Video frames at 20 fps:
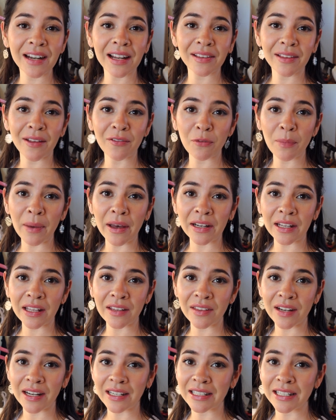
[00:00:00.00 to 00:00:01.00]
I love about
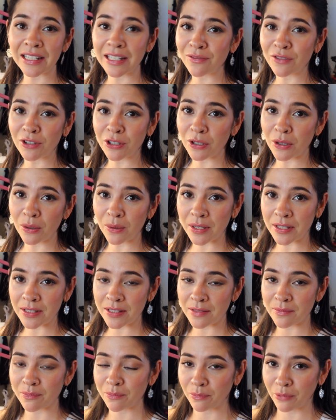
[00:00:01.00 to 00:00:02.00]
it that I didn't even
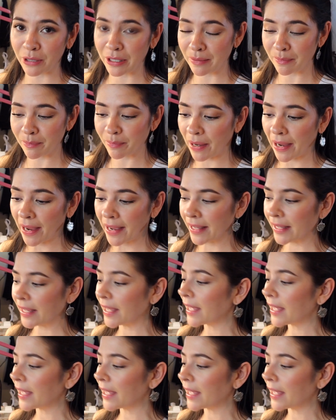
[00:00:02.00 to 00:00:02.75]
notice when buying